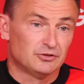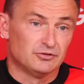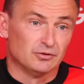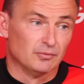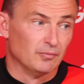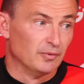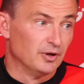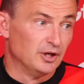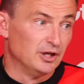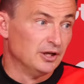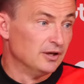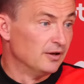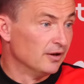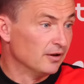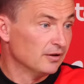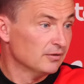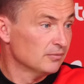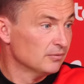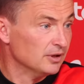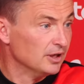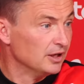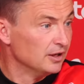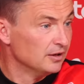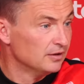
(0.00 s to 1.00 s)
Listen, we
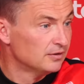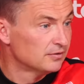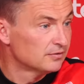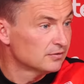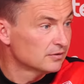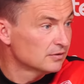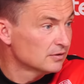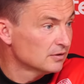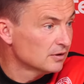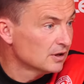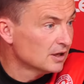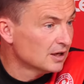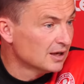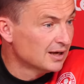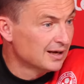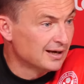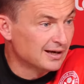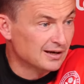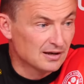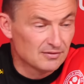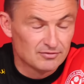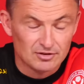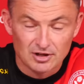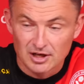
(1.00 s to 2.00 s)
need
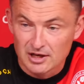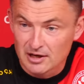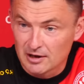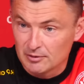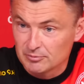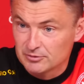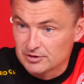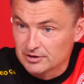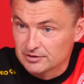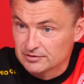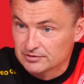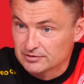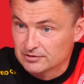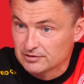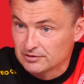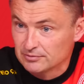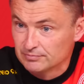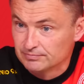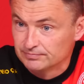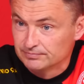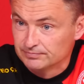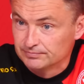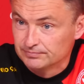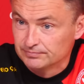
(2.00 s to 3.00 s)
11 captains.
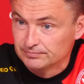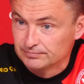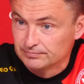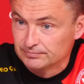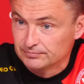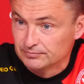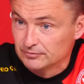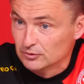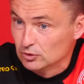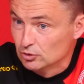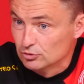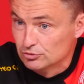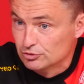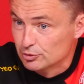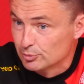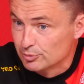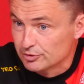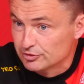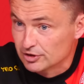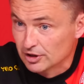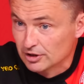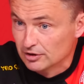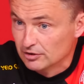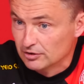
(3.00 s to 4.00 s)

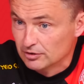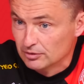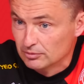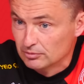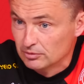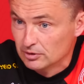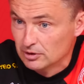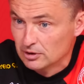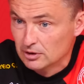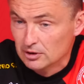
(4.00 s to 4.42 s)
100% do.